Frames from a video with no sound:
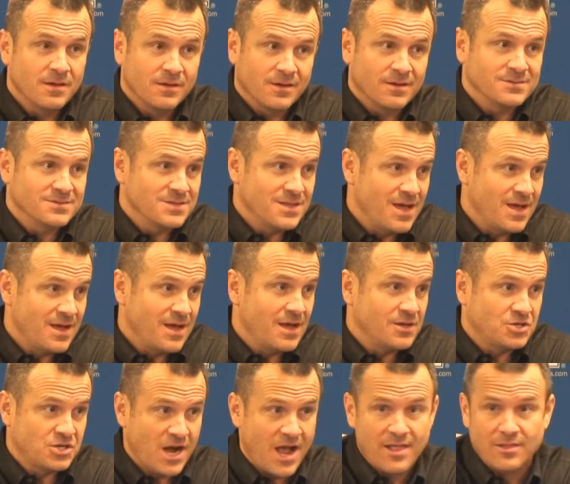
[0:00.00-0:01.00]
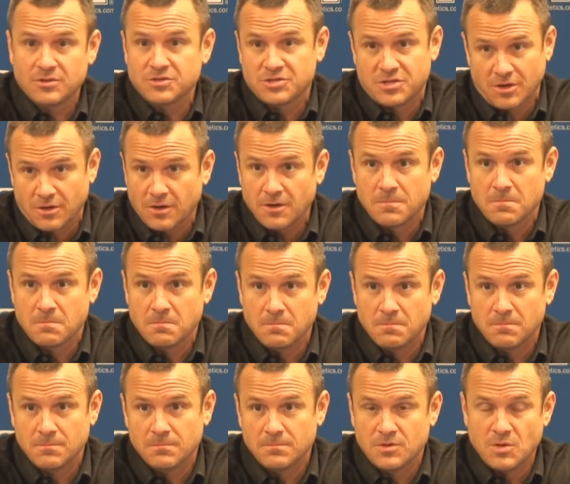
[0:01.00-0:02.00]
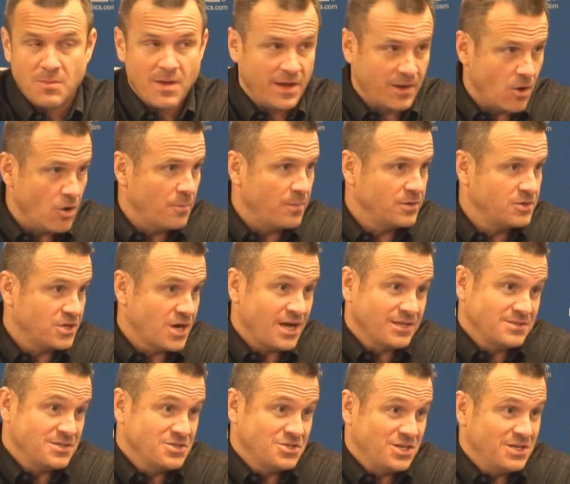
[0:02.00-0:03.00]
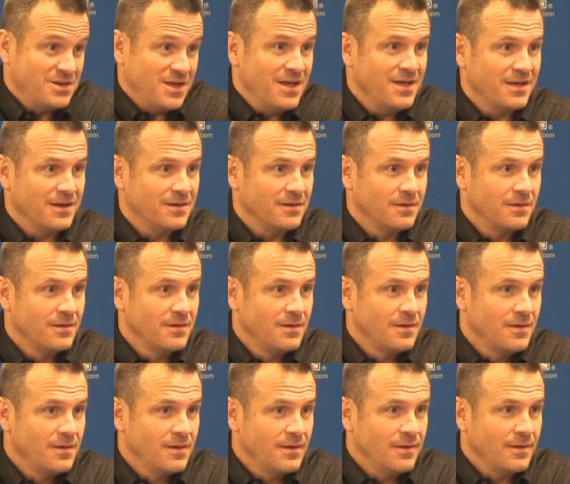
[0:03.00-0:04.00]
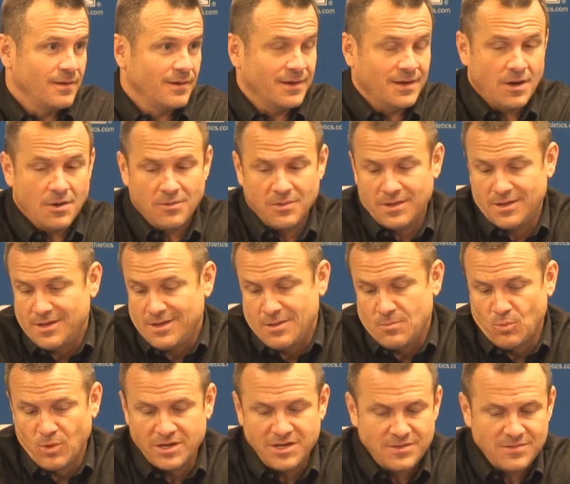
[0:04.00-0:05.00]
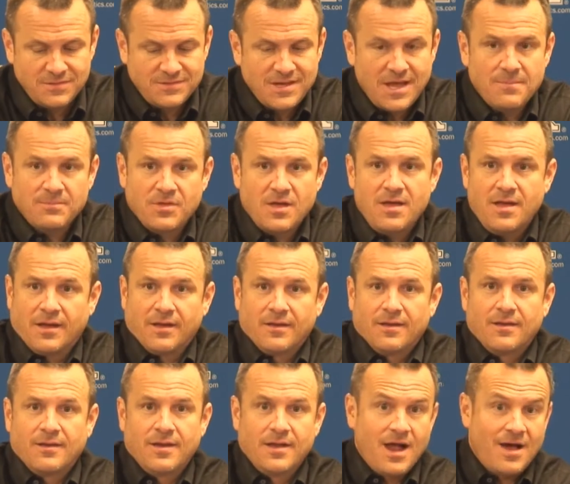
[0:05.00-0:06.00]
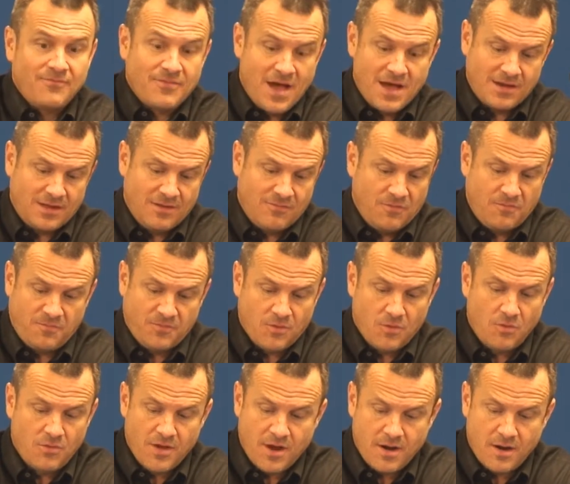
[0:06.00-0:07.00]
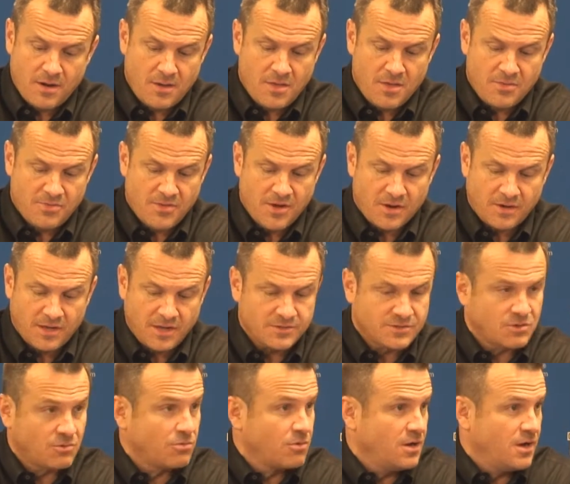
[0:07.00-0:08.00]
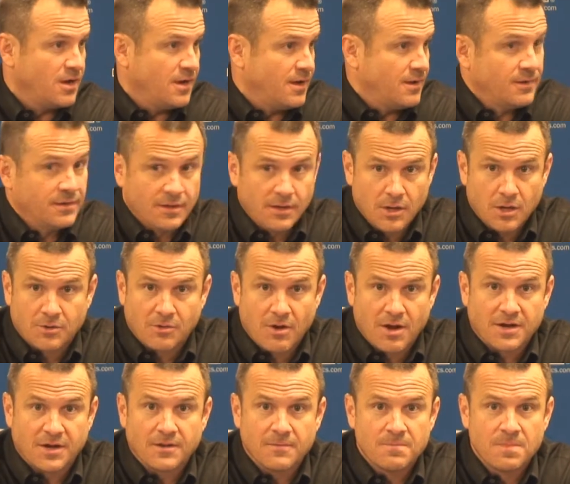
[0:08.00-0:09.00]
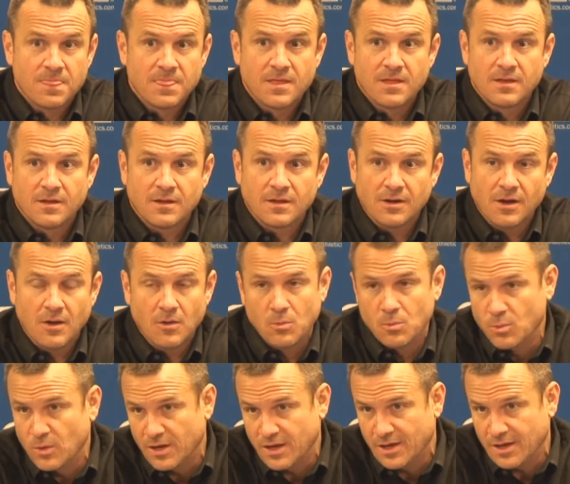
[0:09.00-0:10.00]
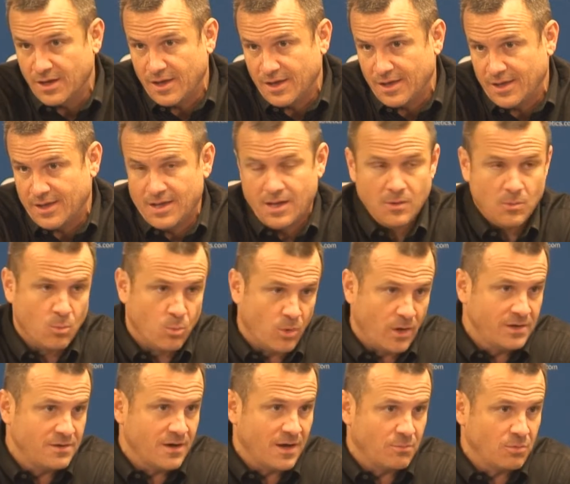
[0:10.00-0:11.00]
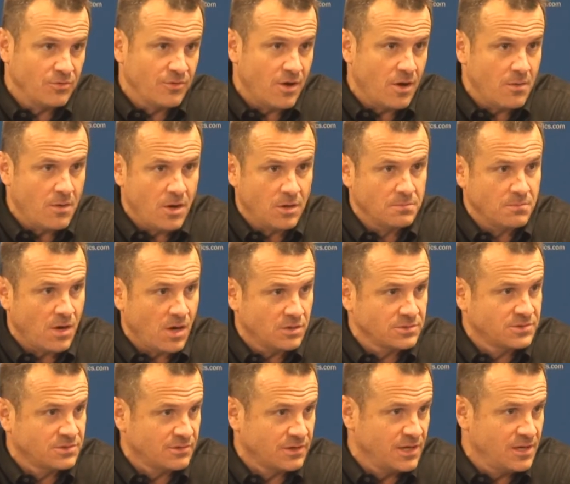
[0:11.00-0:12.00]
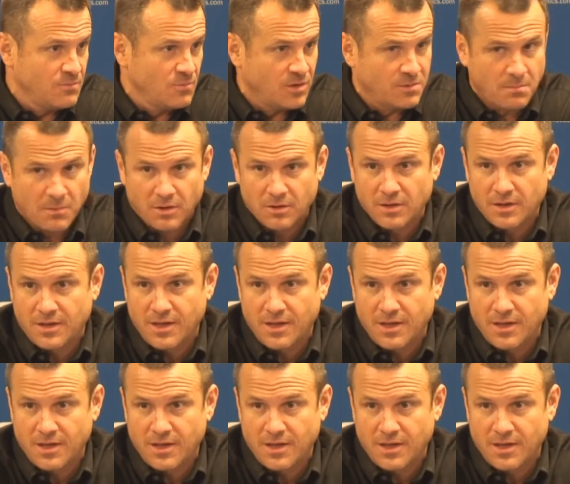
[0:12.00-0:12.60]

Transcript: because they challenged her to make open shots, and she did. You know, and we did the same thing. And I've got to give a few of their kids a credit. You know, we doubled the on-ball screen when